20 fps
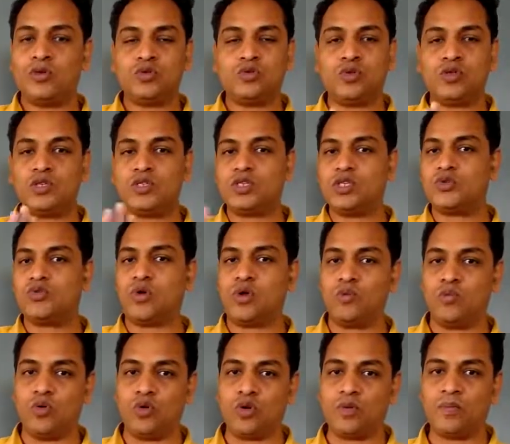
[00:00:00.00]
So this is
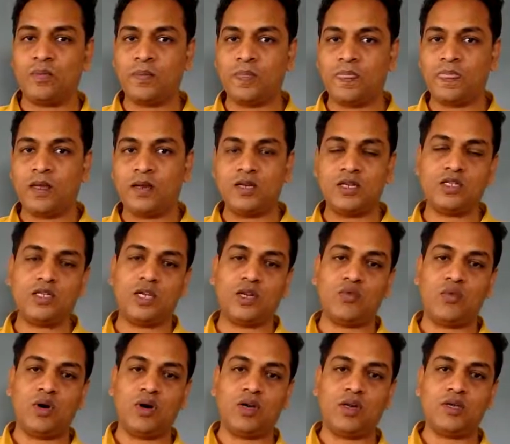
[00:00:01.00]
one more
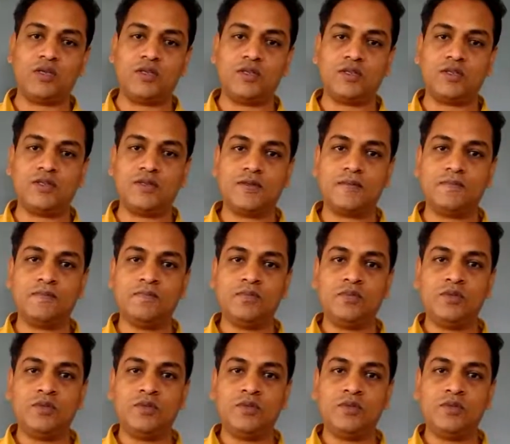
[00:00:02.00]
disadvantages.